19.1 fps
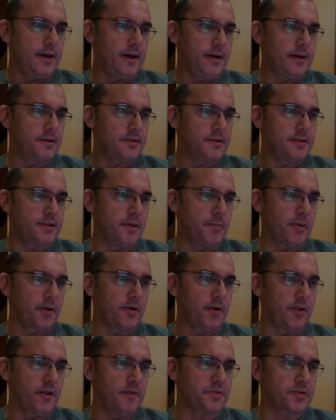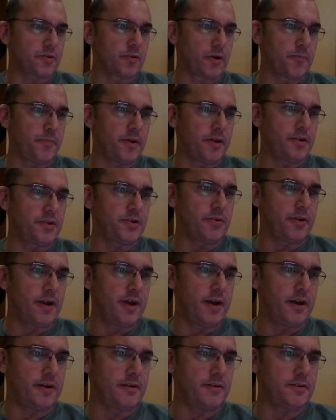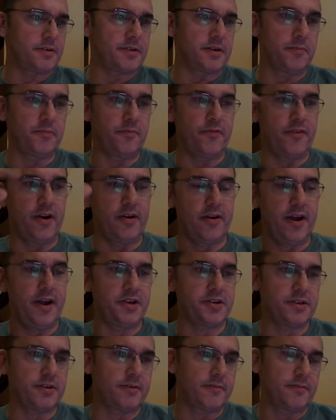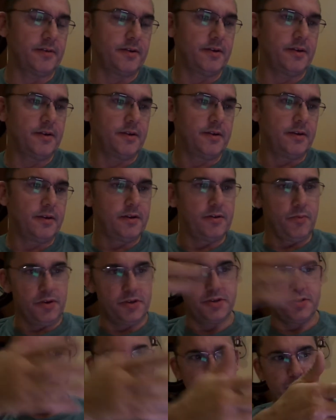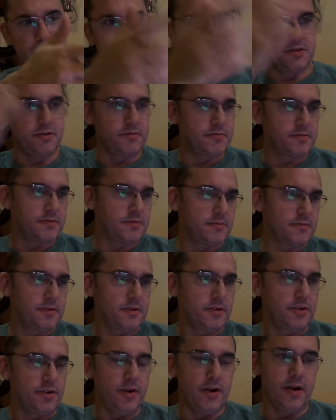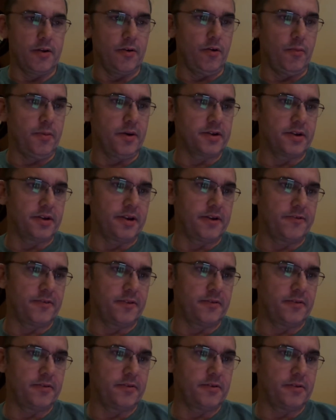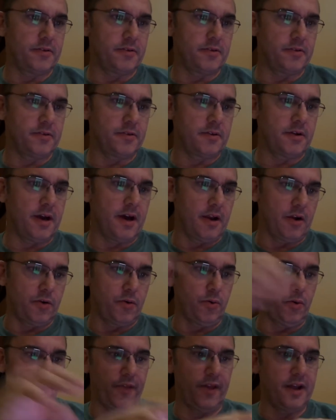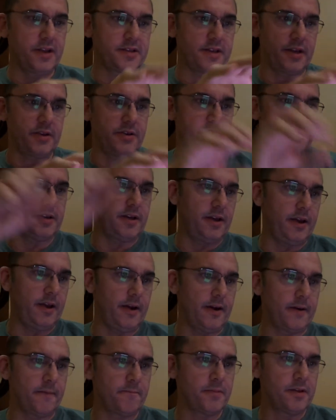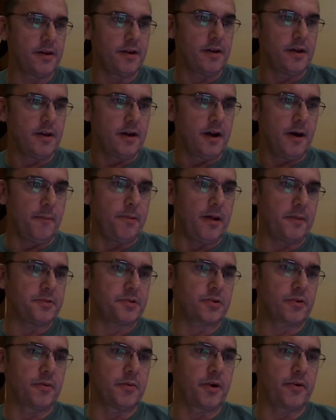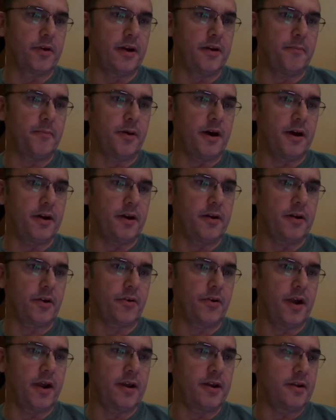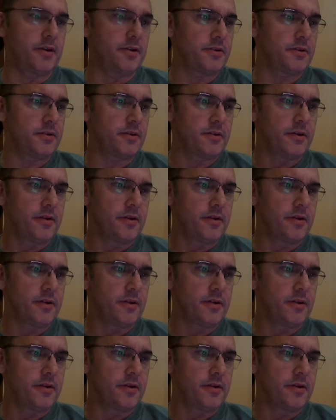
uh, typical of scorpions, you get some variation, which is which is, you get a whole bunch of different kind of cool things like you see here. A Apocalypse Scorpion created by, created